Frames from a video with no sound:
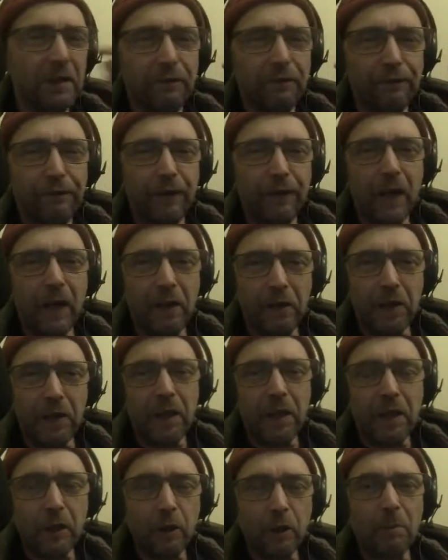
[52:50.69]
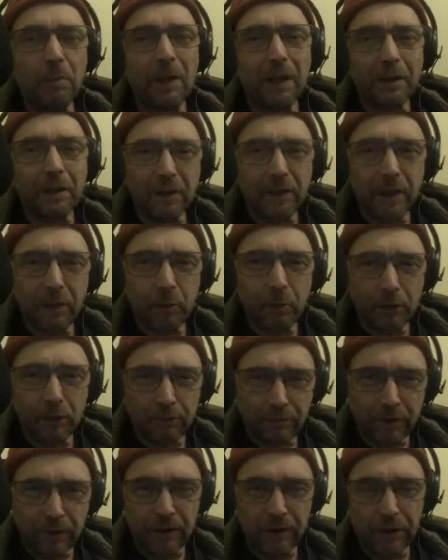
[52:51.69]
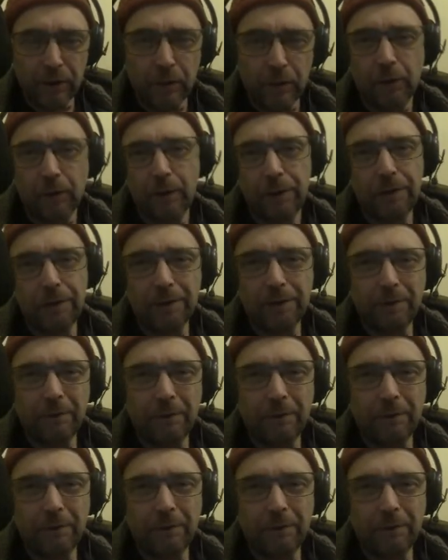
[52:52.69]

of faith in humanity was restored.